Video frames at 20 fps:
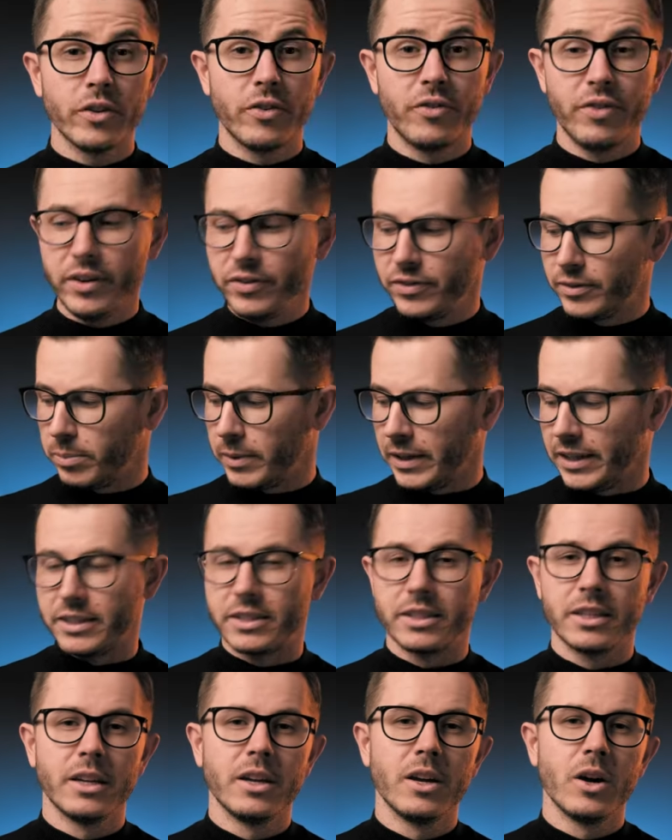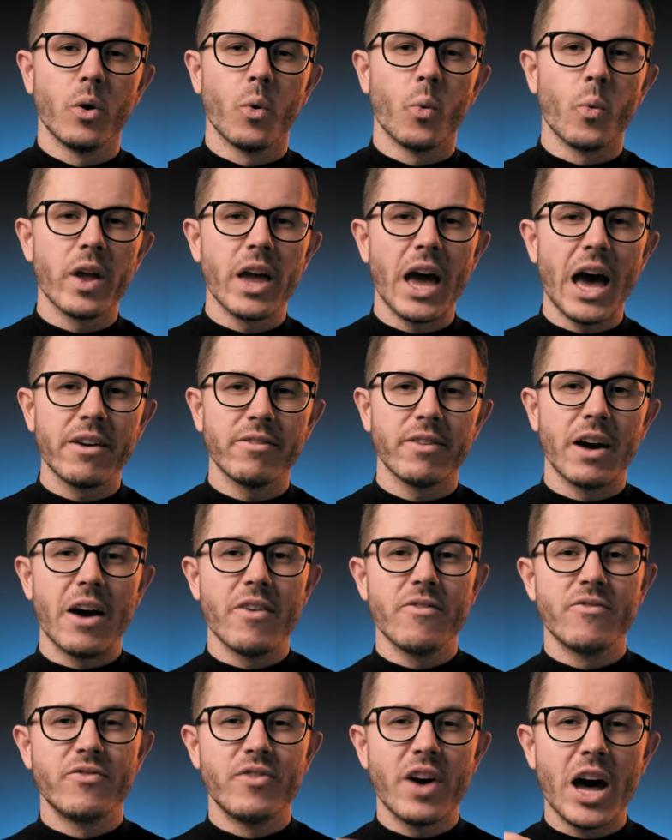the 5th place, we have
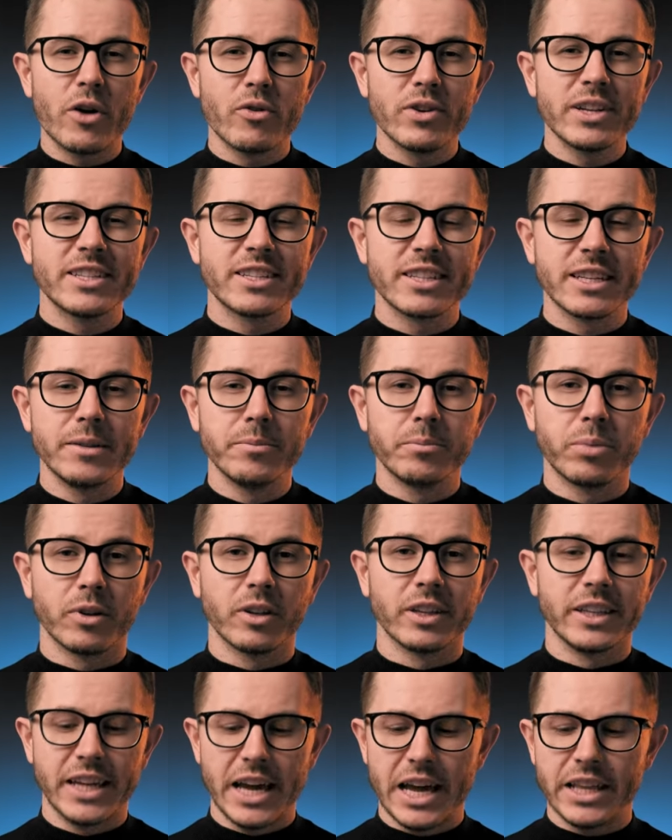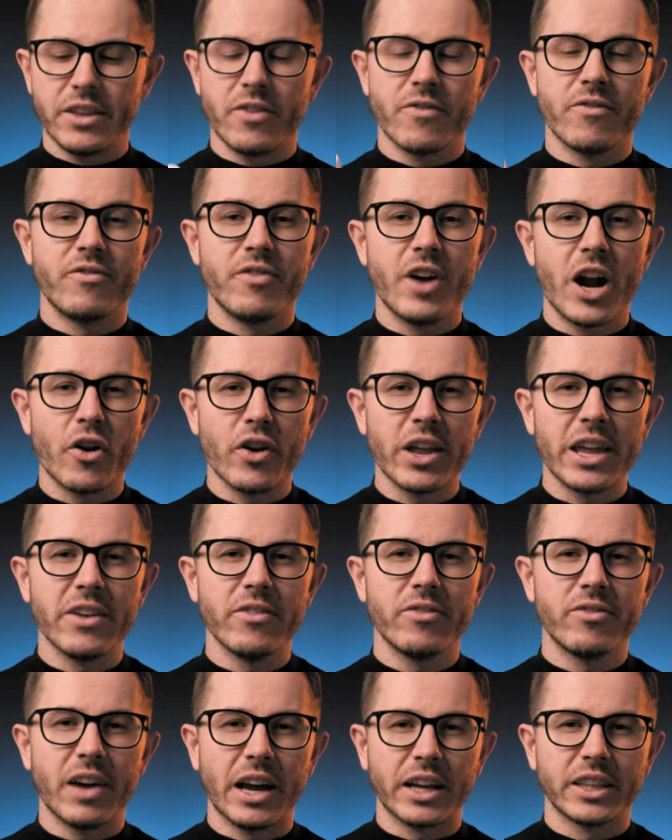a very simple yet very
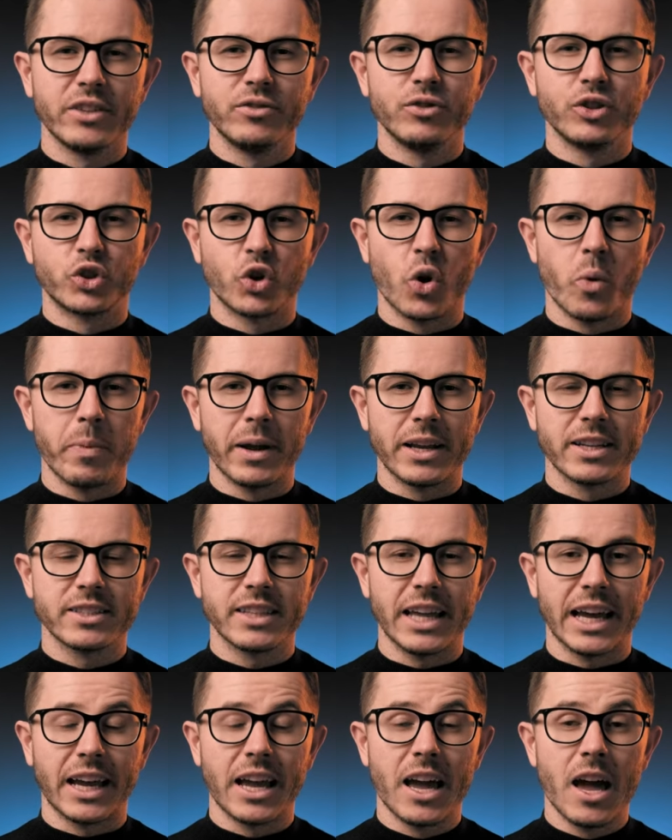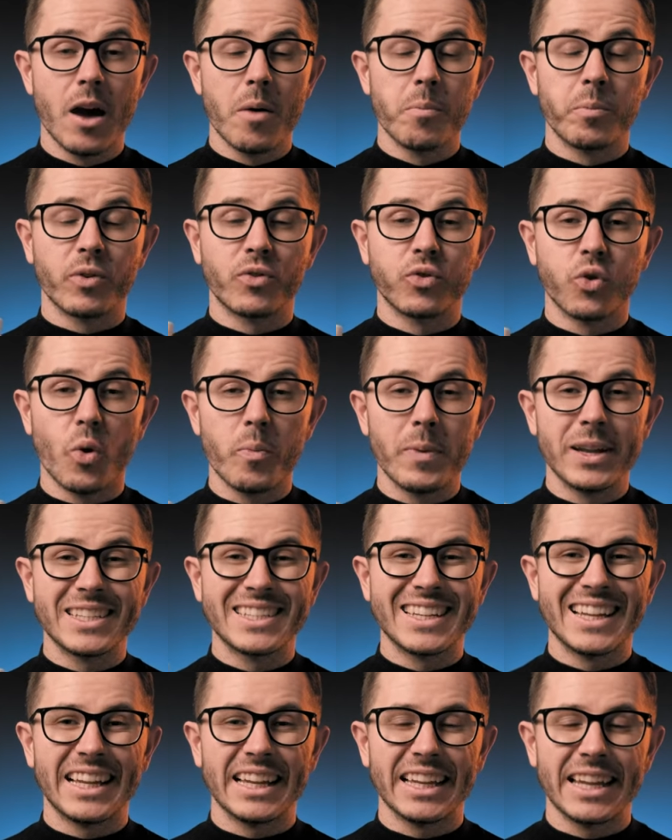effective nootropic stack,
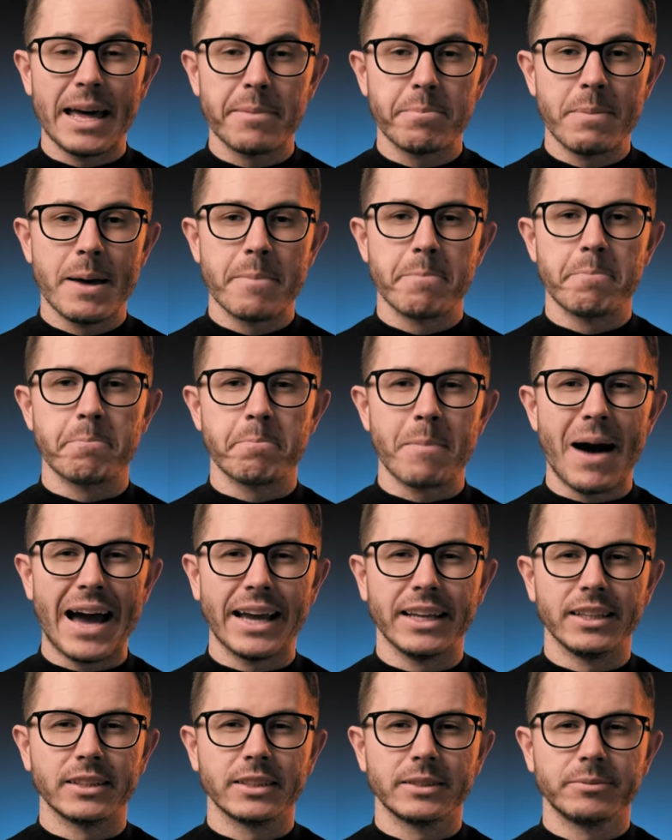Performance Lab Mind.